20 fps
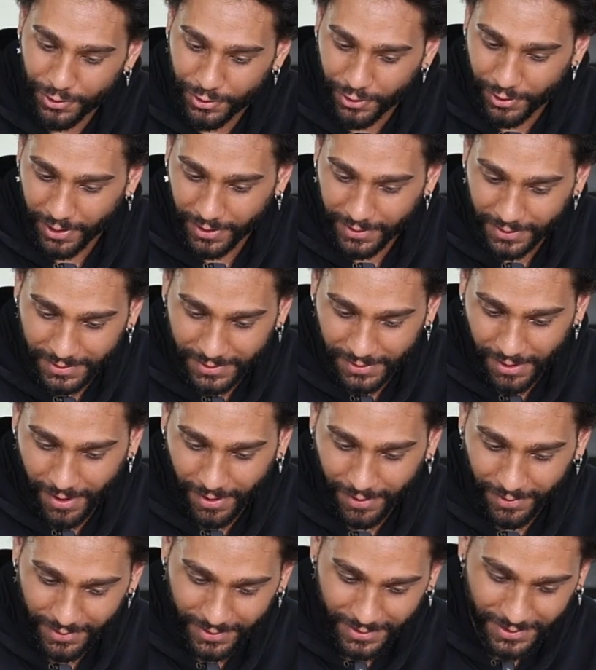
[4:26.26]
you gotta
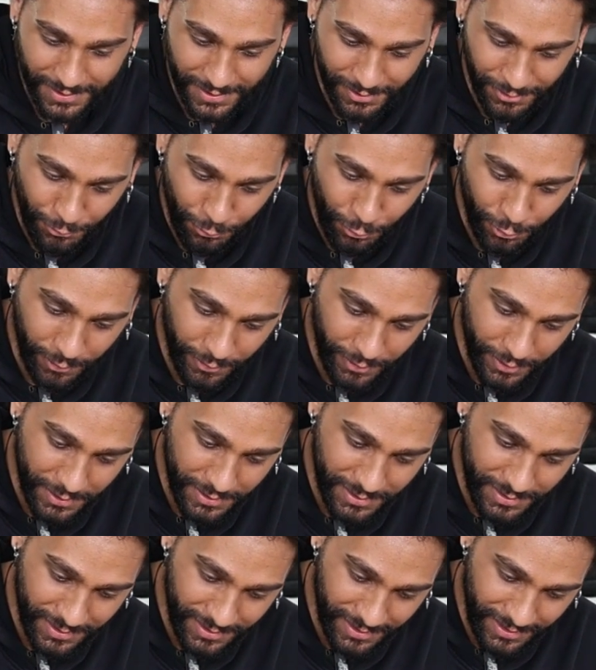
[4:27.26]
understand is all of
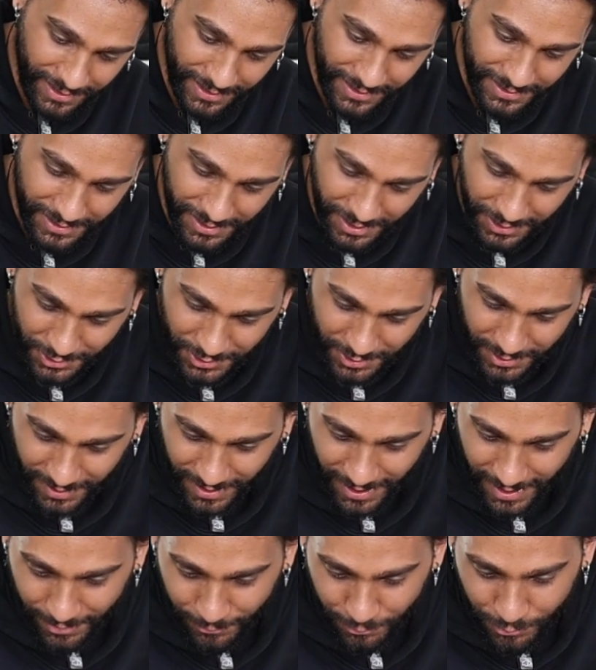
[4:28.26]
this is texture
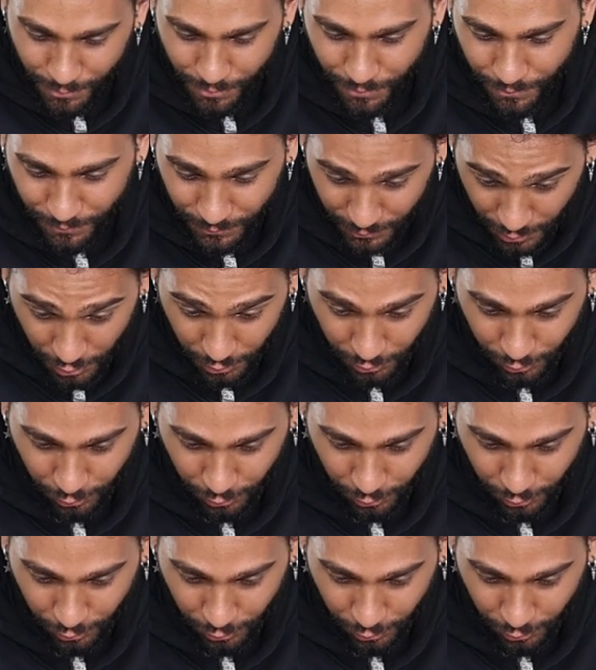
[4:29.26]
and it will go